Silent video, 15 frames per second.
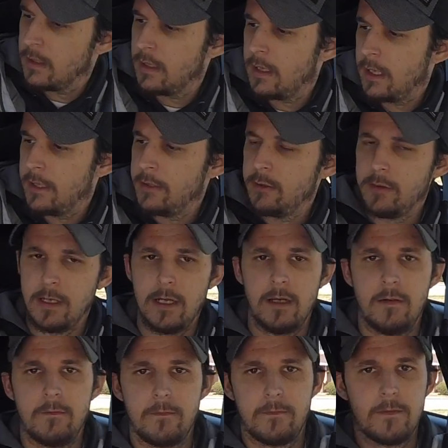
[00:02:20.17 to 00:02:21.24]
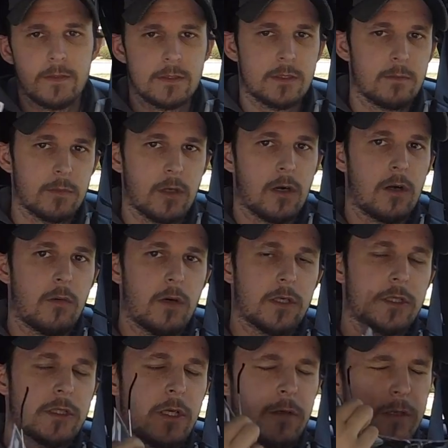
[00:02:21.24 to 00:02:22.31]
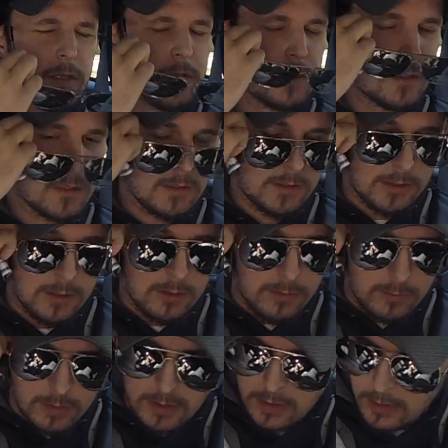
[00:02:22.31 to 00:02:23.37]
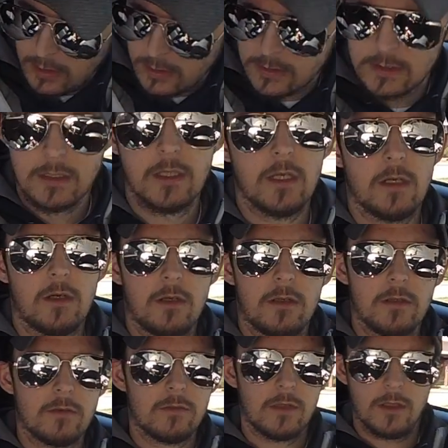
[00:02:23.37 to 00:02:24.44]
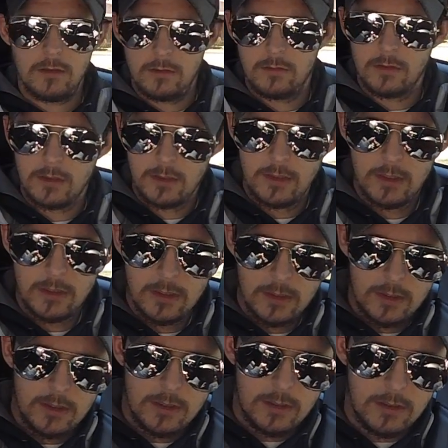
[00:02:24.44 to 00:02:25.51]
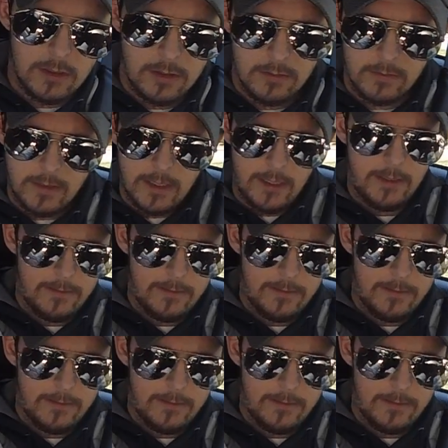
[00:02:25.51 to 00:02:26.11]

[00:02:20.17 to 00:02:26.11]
I do have some car wash tokens, so let's get on the road. All right.